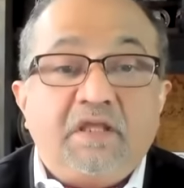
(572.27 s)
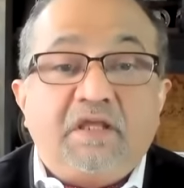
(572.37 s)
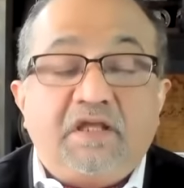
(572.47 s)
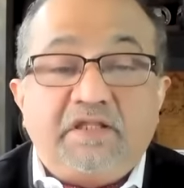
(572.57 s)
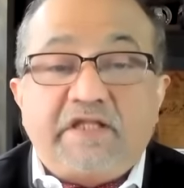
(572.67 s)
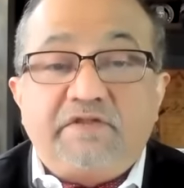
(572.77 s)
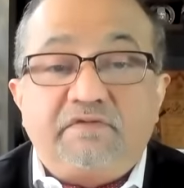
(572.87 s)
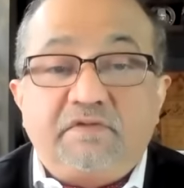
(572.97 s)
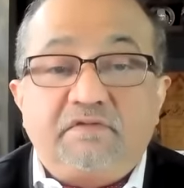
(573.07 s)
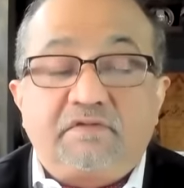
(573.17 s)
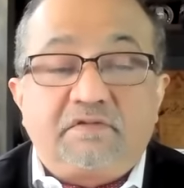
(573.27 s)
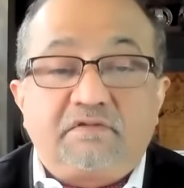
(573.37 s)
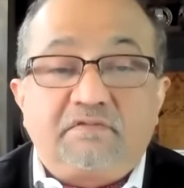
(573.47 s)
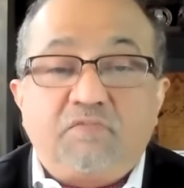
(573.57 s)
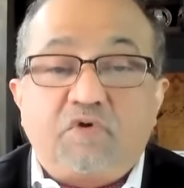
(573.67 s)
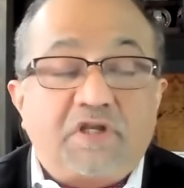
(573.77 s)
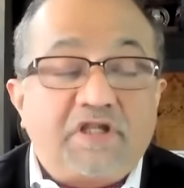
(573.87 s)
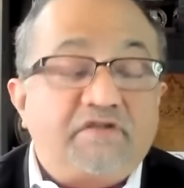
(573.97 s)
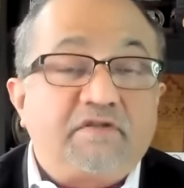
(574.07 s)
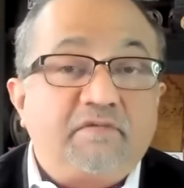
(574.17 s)
uh, that this is more or
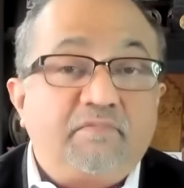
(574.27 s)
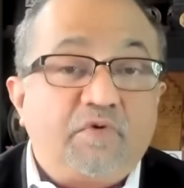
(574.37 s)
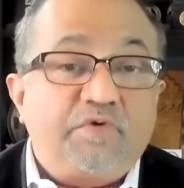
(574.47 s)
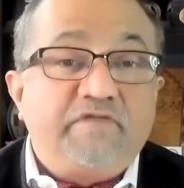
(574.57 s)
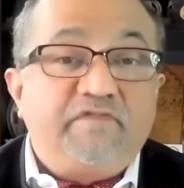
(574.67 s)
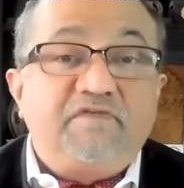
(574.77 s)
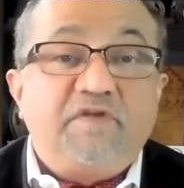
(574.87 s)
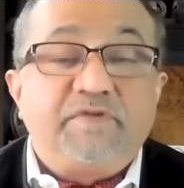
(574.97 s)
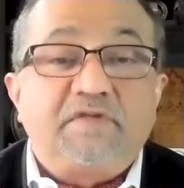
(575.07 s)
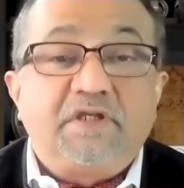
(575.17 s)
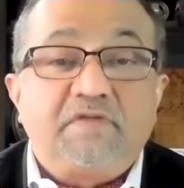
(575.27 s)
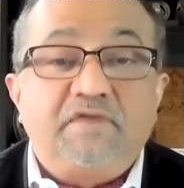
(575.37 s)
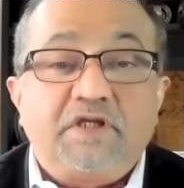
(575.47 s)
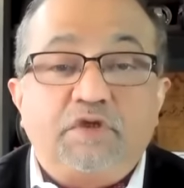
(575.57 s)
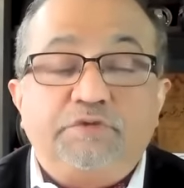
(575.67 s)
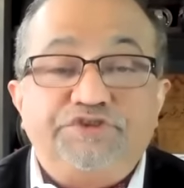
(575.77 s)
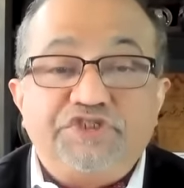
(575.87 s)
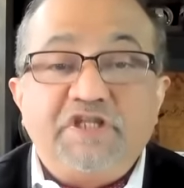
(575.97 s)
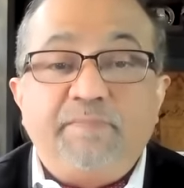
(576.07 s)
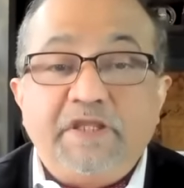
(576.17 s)
less more than fifty percent of the global G
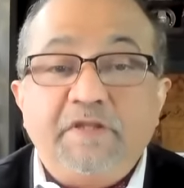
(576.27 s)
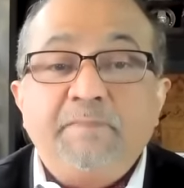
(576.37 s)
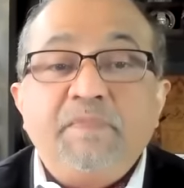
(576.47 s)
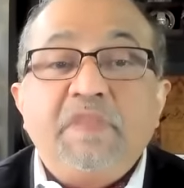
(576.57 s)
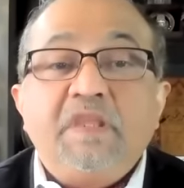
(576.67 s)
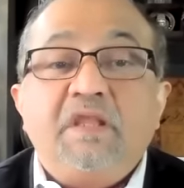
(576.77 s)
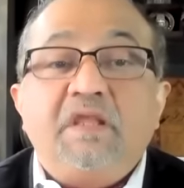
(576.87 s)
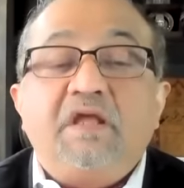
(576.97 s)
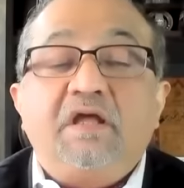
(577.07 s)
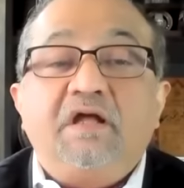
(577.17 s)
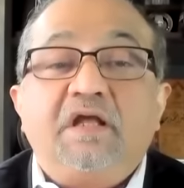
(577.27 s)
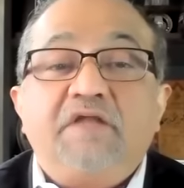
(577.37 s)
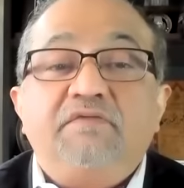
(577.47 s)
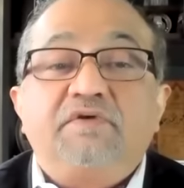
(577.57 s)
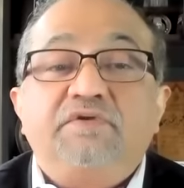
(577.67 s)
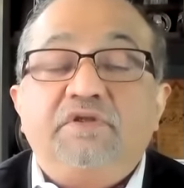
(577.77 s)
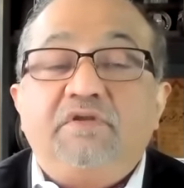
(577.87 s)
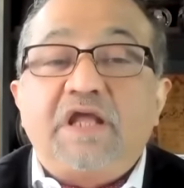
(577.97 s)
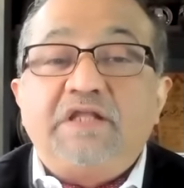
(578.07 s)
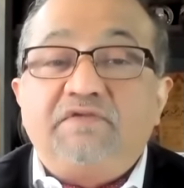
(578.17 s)
D P. Uh, and so the
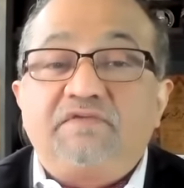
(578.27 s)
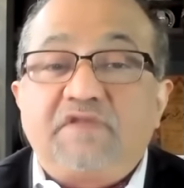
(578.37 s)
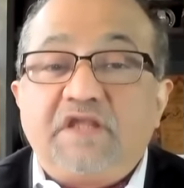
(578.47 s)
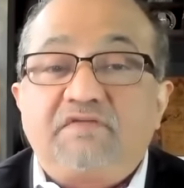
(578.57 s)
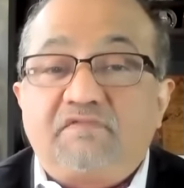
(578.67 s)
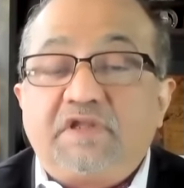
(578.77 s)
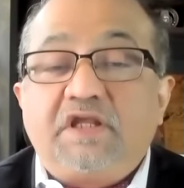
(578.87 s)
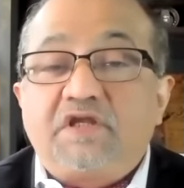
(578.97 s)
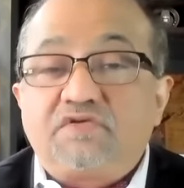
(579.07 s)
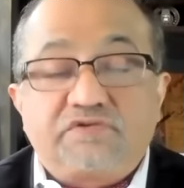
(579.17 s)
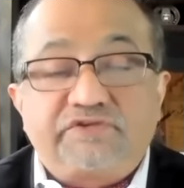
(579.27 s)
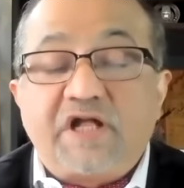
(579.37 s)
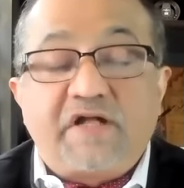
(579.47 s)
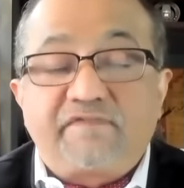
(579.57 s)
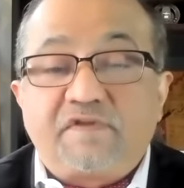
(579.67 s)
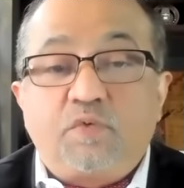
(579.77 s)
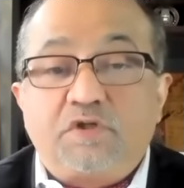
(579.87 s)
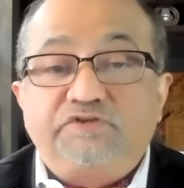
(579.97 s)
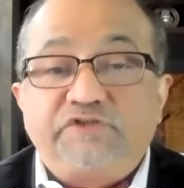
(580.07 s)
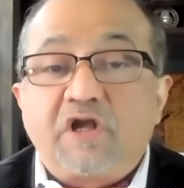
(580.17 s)
United States really controls half the
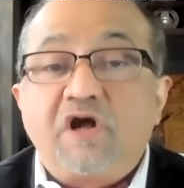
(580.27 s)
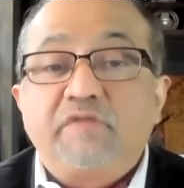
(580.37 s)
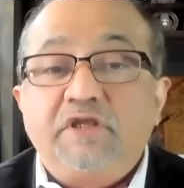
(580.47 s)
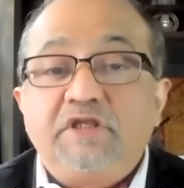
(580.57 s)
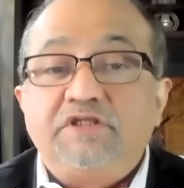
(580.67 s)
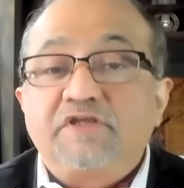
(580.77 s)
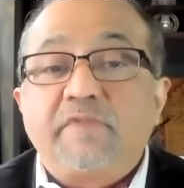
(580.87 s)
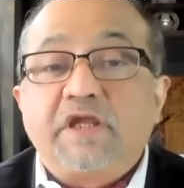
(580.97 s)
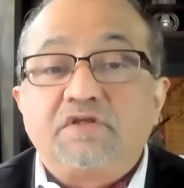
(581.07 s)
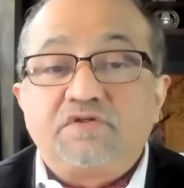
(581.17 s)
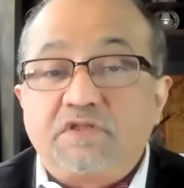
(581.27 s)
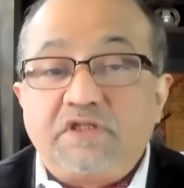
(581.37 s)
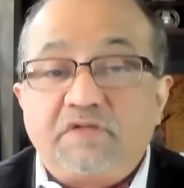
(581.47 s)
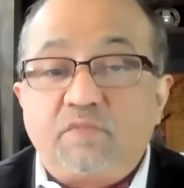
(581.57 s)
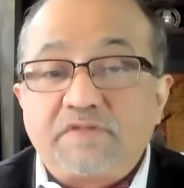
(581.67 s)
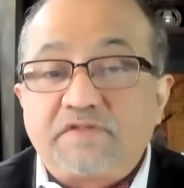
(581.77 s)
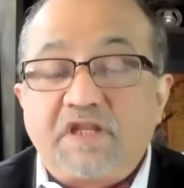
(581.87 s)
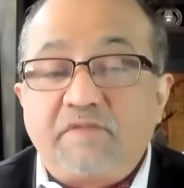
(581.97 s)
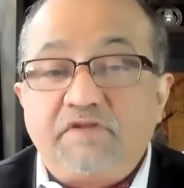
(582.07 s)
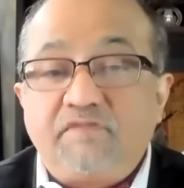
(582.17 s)
world's economy just by controlling the Western
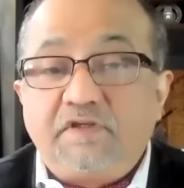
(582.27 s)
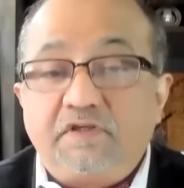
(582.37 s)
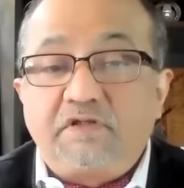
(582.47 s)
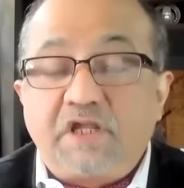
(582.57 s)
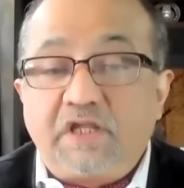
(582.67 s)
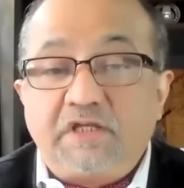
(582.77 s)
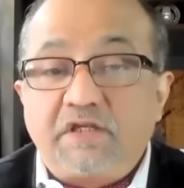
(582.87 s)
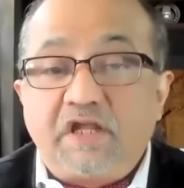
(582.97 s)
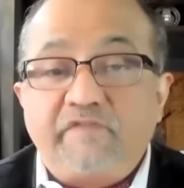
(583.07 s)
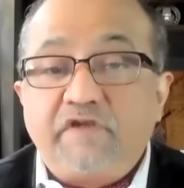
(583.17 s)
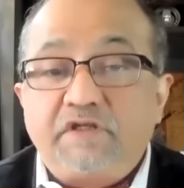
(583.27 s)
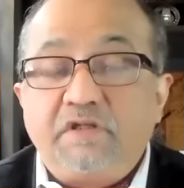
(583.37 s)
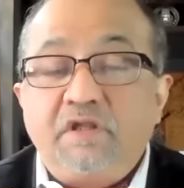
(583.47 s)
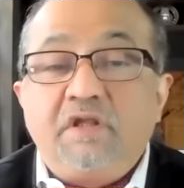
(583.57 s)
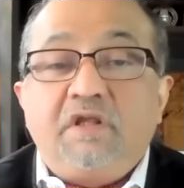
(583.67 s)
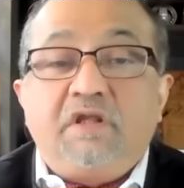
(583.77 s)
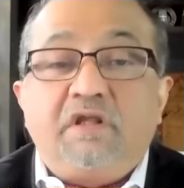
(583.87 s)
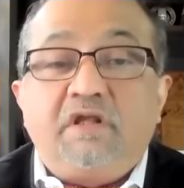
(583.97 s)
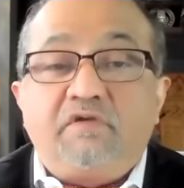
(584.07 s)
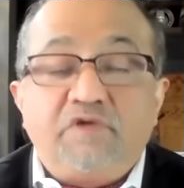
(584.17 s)
Hemisphere and having
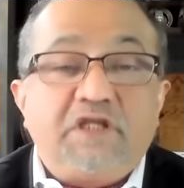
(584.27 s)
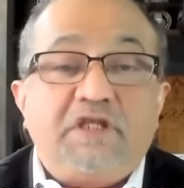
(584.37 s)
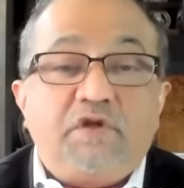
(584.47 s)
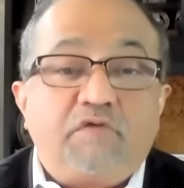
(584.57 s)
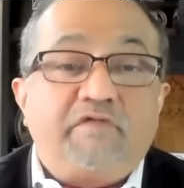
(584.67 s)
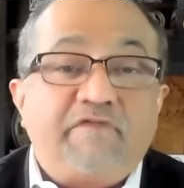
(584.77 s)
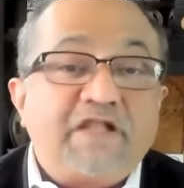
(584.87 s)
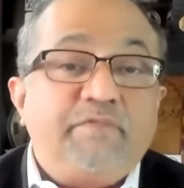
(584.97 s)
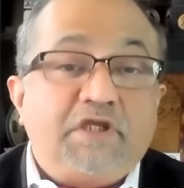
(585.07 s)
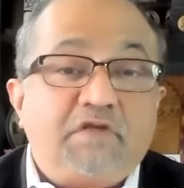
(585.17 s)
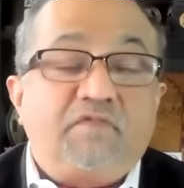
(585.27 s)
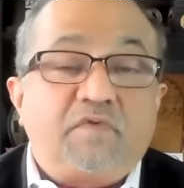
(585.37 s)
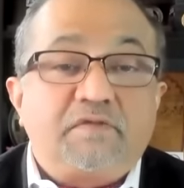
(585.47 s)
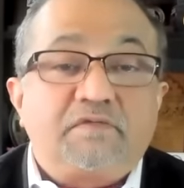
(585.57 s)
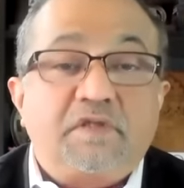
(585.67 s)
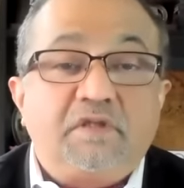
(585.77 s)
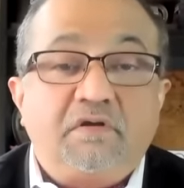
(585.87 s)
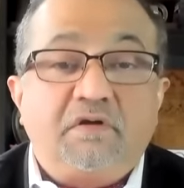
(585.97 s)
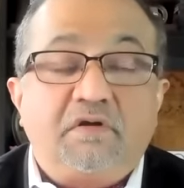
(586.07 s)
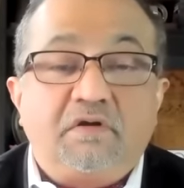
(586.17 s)
uh, really overwhelming influence
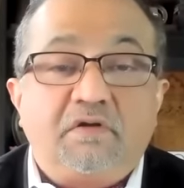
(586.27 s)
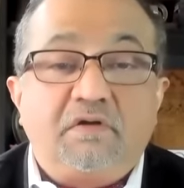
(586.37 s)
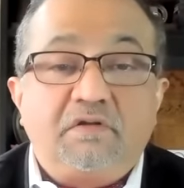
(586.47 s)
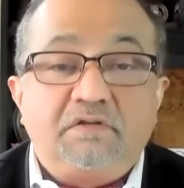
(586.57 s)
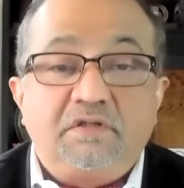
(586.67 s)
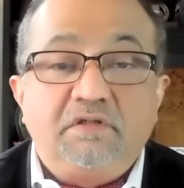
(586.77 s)
uh, on